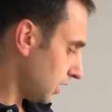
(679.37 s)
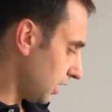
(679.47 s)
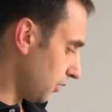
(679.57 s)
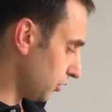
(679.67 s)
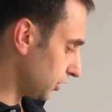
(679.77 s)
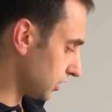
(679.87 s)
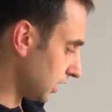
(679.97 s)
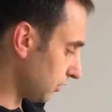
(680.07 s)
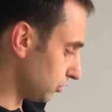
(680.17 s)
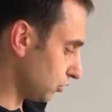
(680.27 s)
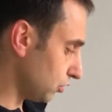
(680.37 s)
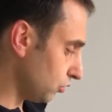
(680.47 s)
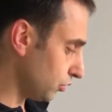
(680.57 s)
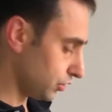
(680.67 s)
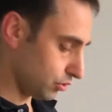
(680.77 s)
And what this allows you to
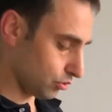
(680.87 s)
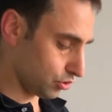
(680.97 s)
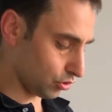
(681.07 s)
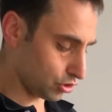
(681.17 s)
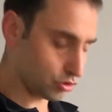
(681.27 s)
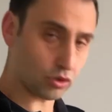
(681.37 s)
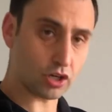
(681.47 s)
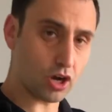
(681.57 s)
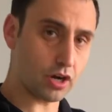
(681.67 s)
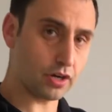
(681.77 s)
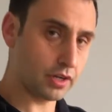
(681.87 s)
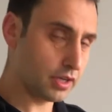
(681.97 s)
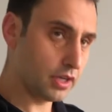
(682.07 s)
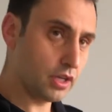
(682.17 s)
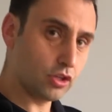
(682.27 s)
do is use your store card
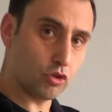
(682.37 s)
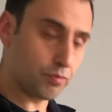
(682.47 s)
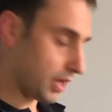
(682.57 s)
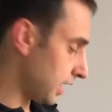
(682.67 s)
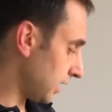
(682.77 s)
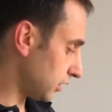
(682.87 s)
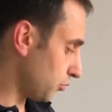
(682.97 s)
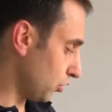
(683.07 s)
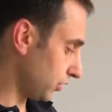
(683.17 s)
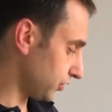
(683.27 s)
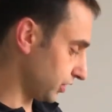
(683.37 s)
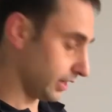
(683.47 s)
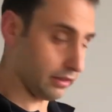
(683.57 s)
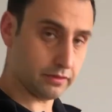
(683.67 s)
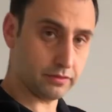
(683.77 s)
to pay at the point of
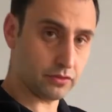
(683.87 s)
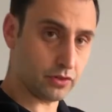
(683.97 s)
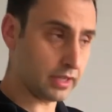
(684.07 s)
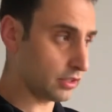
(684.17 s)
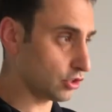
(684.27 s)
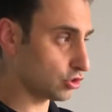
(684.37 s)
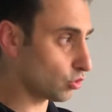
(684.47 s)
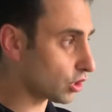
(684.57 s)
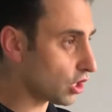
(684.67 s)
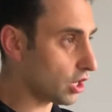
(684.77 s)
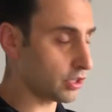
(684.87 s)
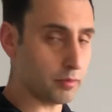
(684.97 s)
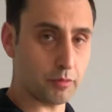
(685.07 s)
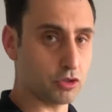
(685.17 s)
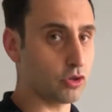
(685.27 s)
sale. All right, and the store card,
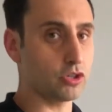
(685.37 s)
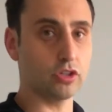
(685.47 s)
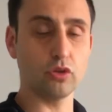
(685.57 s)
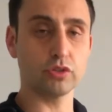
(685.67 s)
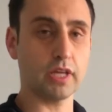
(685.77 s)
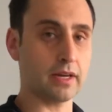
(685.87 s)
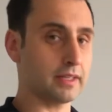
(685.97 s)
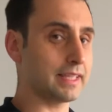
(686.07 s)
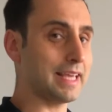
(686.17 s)
remember, you can reload that